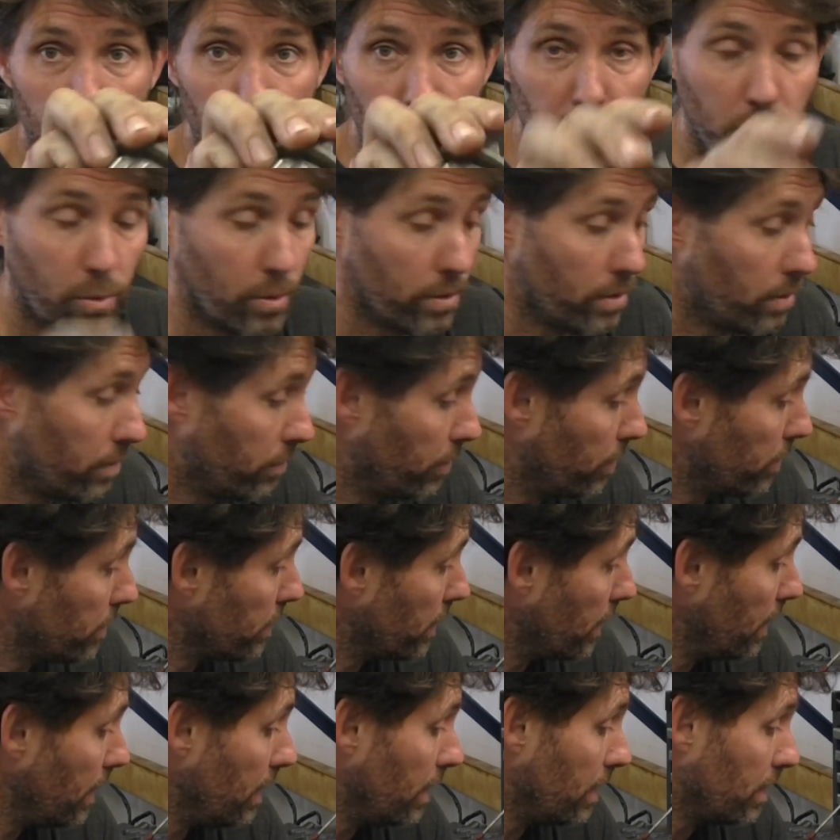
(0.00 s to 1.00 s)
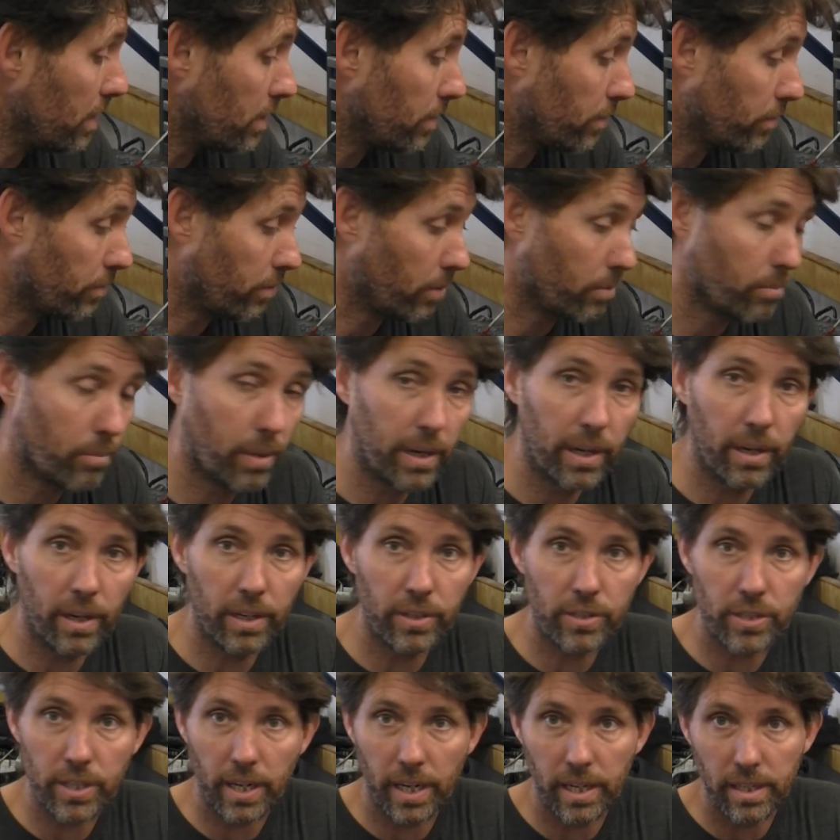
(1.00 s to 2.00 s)
forward and reverse gears from when
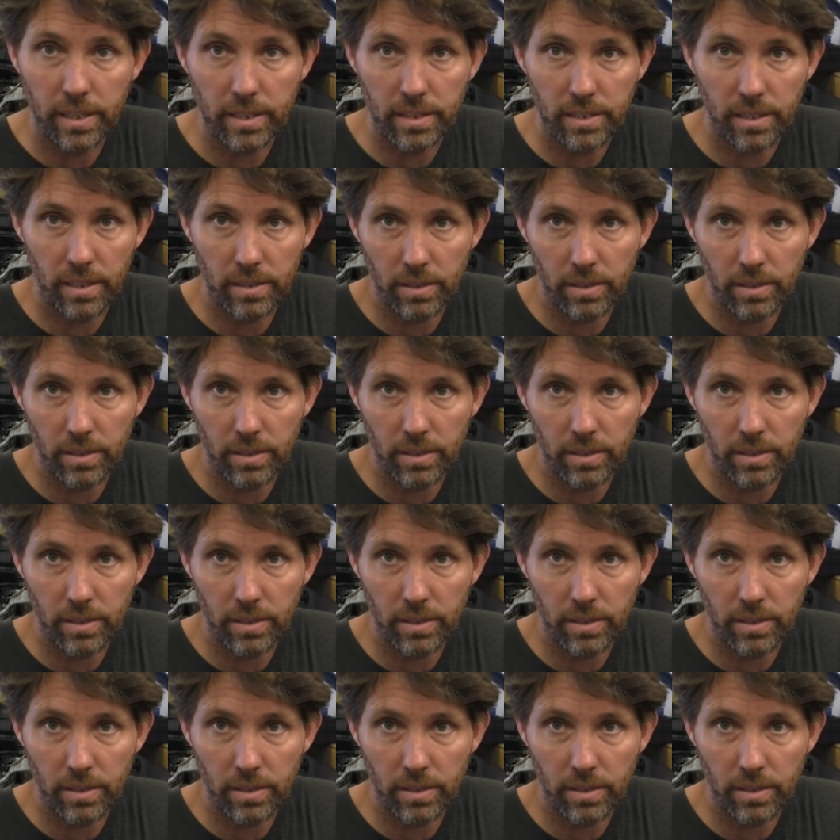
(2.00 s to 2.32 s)
I changed